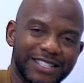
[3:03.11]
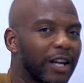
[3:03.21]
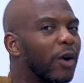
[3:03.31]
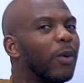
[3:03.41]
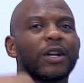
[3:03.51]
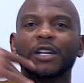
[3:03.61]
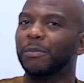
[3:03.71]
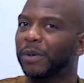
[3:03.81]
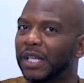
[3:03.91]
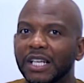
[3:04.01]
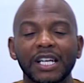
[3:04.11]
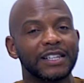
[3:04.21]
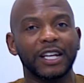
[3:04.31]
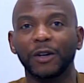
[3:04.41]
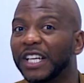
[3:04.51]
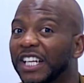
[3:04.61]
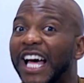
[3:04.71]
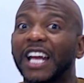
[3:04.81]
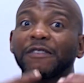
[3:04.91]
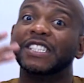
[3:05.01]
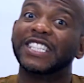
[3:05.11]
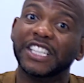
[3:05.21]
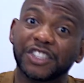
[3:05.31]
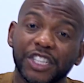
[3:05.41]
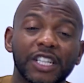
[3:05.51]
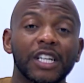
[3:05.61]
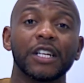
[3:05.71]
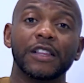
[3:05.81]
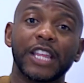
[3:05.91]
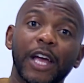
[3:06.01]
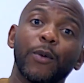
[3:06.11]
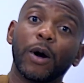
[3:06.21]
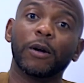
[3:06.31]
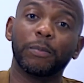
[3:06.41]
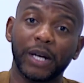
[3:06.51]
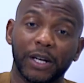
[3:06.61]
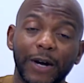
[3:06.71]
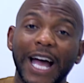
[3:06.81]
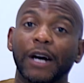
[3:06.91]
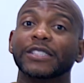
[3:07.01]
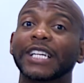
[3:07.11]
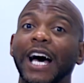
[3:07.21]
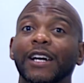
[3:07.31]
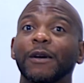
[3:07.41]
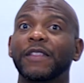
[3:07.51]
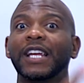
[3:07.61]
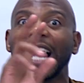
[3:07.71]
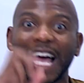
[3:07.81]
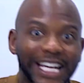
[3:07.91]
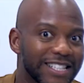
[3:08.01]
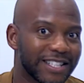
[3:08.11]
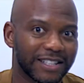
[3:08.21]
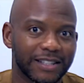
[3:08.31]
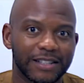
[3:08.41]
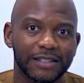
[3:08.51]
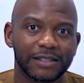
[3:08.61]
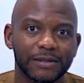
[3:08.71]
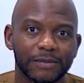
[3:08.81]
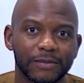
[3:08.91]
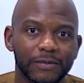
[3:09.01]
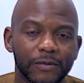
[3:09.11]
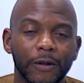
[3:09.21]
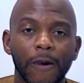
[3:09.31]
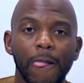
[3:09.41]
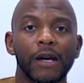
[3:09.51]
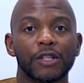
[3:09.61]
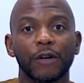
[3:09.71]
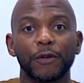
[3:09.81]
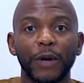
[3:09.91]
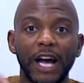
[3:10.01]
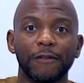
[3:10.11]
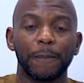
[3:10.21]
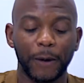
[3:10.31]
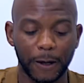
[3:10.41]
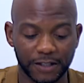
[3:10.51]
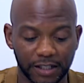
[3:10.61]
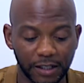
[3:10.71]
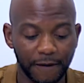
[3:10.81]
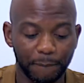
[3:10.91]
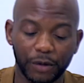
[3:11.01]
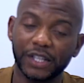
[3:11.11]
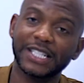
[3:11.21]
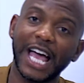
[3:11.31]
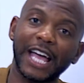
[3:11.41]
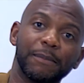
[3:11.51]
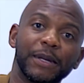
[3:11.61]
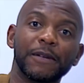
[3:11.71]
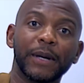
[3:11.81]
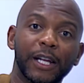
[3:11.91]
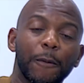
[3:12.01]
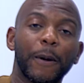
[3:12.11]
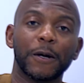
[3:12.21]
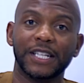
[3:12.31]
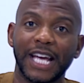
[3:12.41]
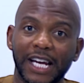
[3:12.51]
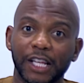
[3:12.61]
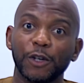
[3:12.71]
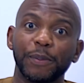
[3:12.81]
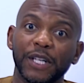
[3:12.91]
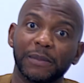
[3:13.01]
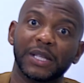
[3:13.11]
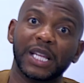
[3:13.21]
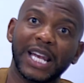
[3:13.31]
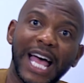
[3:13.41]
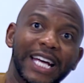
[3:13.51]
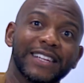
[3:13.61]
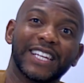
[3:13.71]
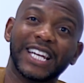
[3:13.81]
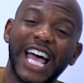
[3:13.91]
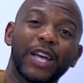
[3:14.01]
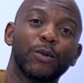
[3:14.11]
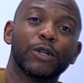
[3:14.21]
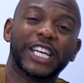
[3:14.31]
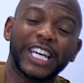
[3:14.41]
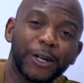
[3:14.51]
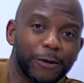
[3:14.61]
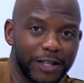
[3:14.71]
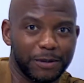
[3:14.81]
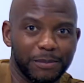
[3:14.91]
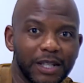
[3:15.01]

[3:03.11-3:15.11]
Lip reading: They don't want to compete. They don't need a lot of attention. They work better outside of the light. So if you have a person with a type B mellow personality and you put them in the light will kill them.